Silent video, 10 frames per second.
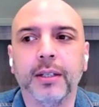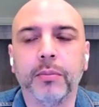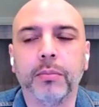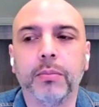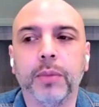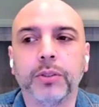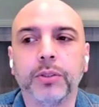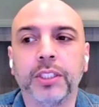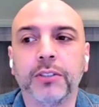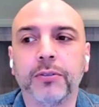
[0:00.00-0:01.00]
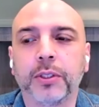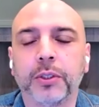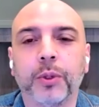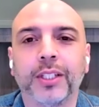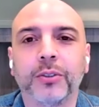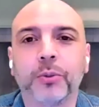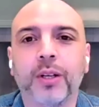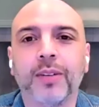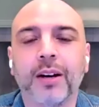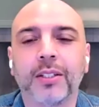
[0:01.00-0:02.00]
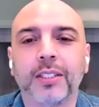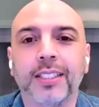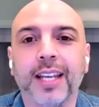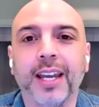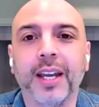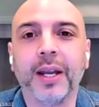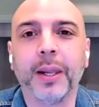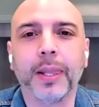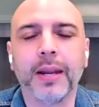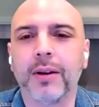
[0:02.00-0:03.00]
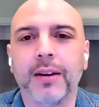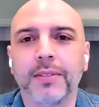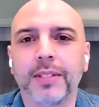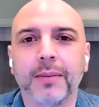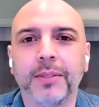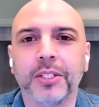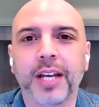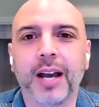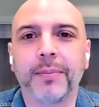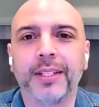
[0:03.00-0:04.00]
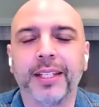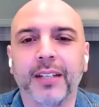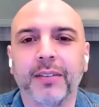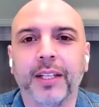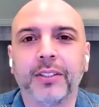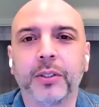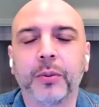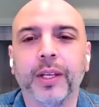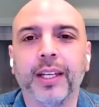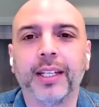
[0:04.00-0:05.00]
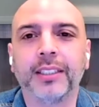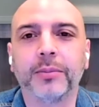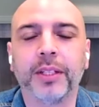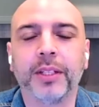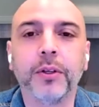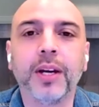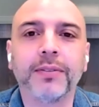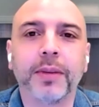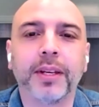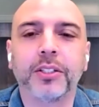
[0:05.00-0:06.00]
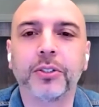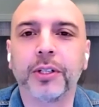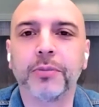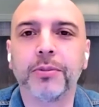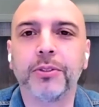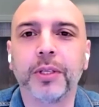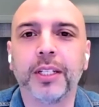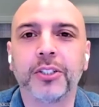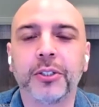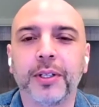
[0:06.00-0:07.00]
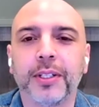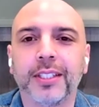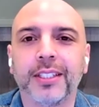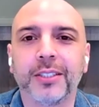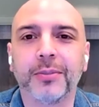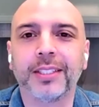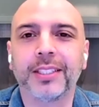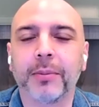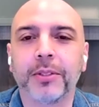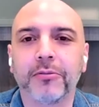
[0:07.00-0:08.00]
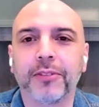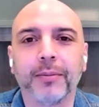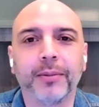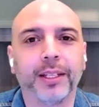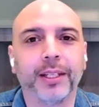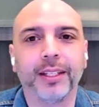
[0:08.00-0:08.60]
most of these folks are working 12 hours a day. They don't have time to shop in the evenings or the weekends. I mean, if you have to make a choice between insurance and spending time with your family,